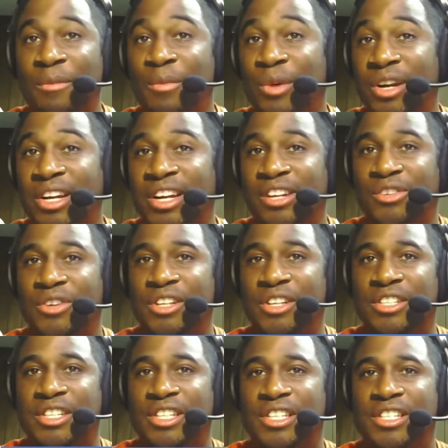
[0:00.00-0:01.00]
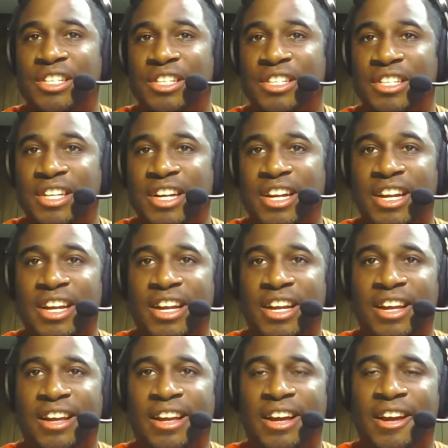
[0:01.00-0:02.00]
really interested just to see
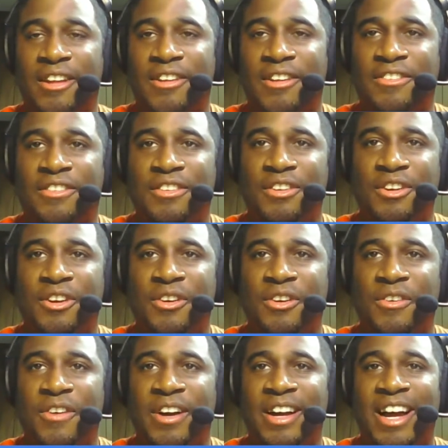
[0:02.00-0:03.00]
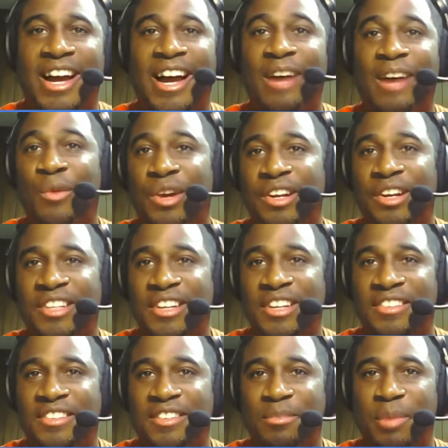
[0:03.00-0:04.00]
how this, you know, I want to
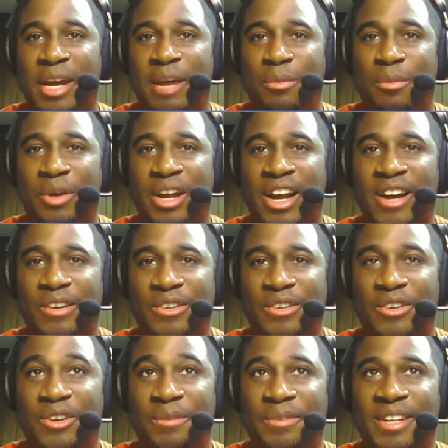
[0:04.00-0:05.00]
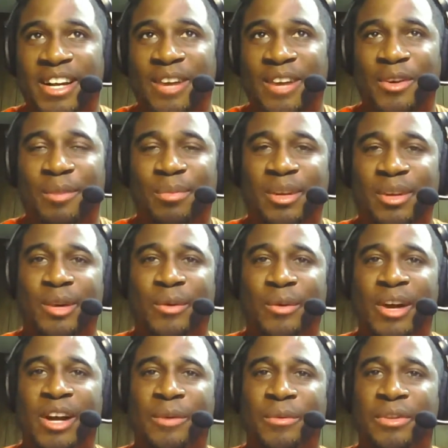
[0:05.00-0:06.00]
test this bad boy out. You know what I'm saying? I want to play
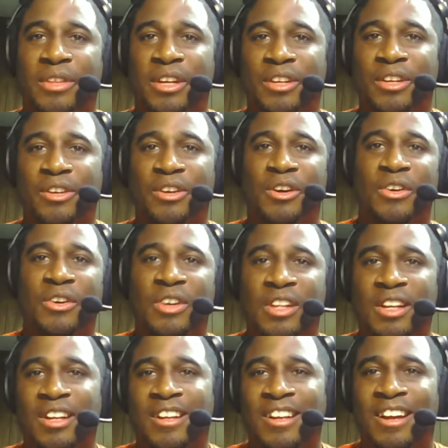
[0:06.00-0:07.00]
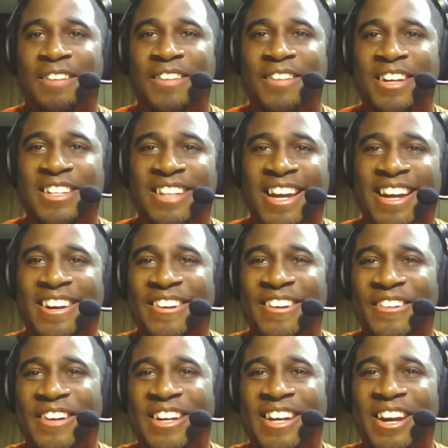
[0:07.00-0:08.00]
around with it. You know, I mean, it's not, you
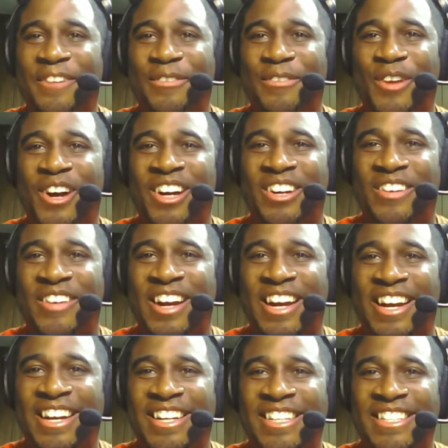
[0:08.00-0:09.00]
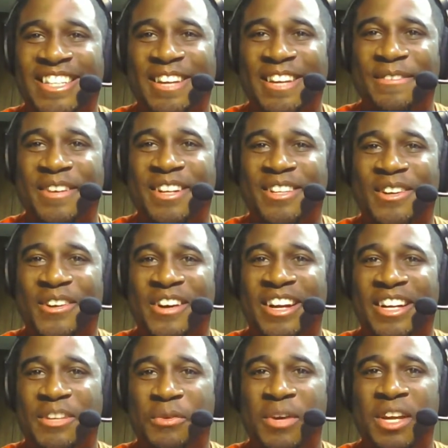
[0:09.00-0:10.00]
know, enough talk already. Just give me the toy,
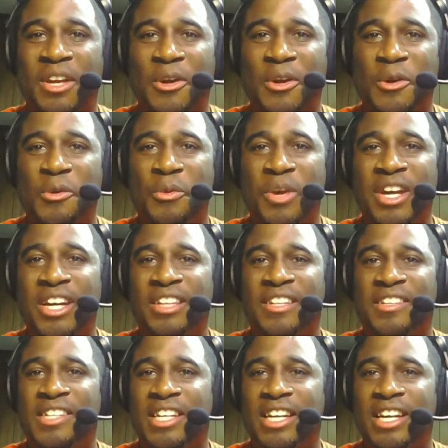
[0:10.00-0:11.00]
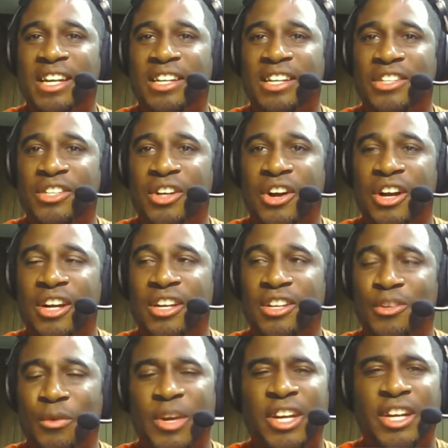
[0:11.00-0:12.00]
because we get to see it starting
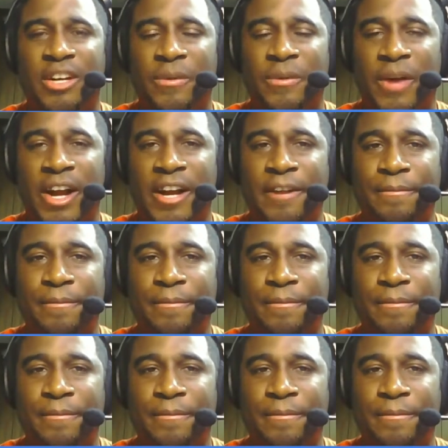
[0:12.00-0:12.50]
this weekend, right?